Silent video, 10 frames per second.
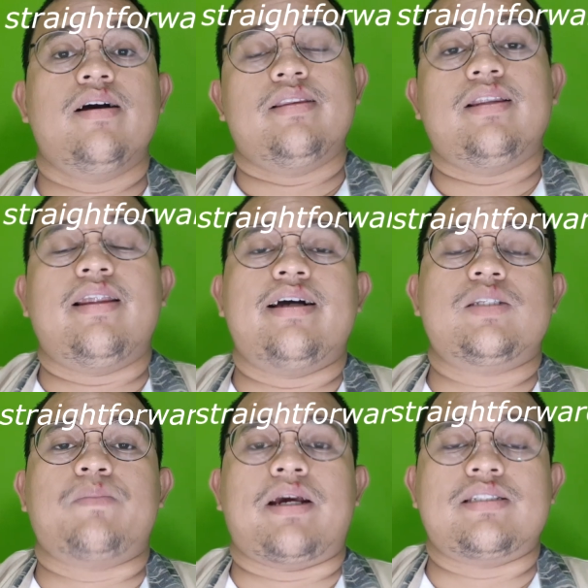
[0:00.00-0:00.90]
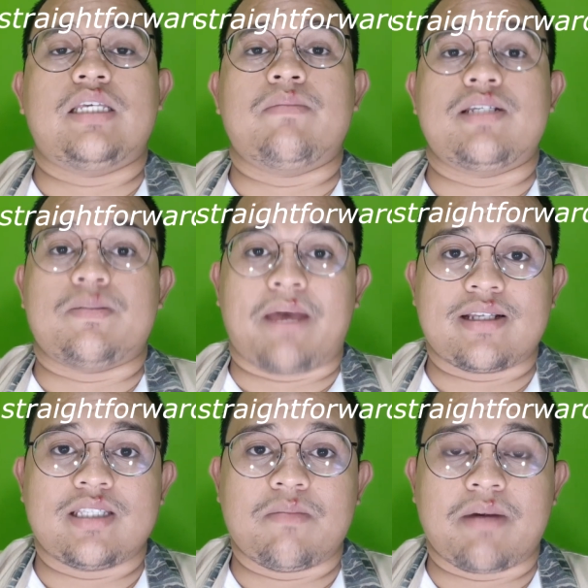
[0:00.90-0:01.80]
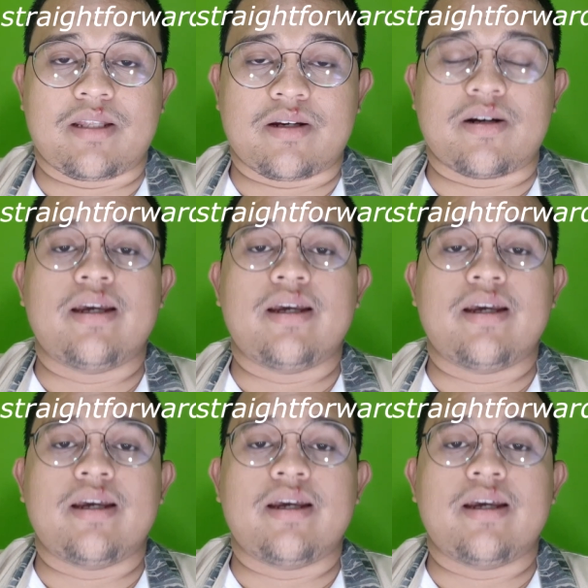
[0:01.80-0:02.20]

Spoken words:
The last maxim is maxim manner.